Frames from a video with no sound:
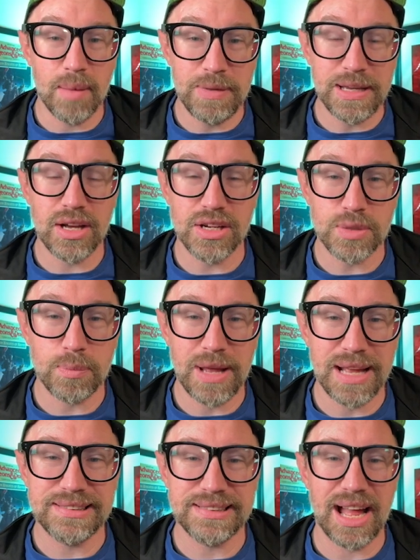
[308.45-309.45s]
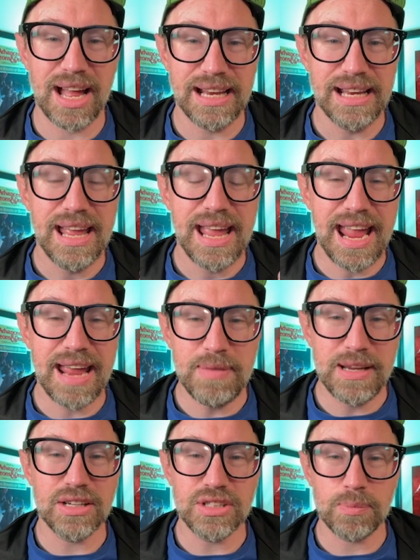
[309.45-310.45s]
because you're playing Psy and
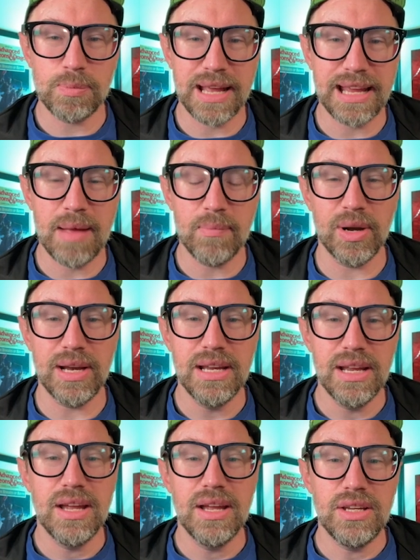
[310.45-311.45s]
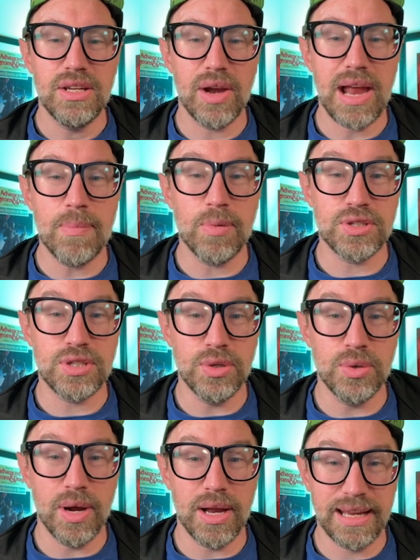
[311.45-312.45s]
because you're playing Emry, you're able
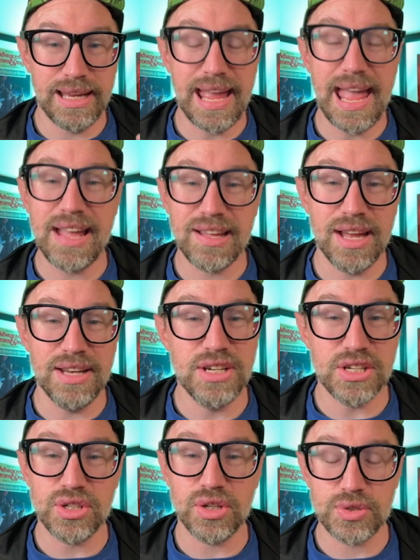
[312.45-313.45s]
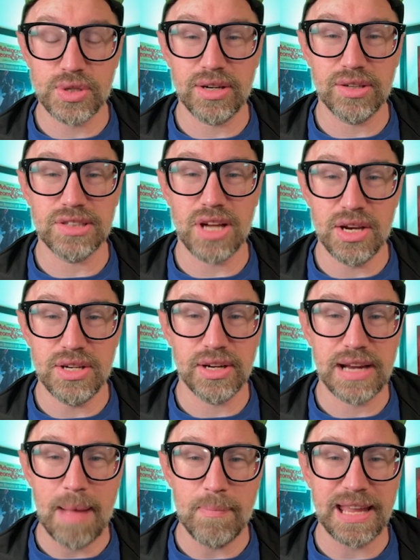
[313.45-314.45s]
to get additional triggers onto your
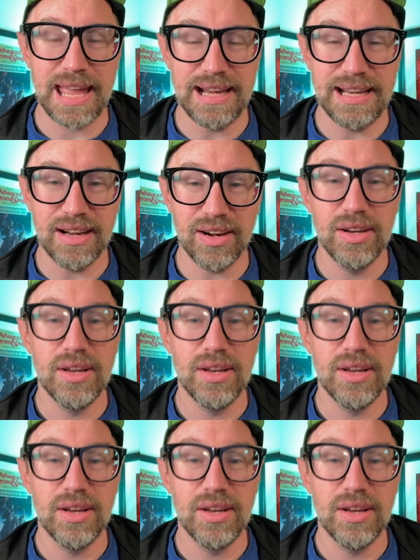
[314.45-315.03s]
KAPPA Cannoneer,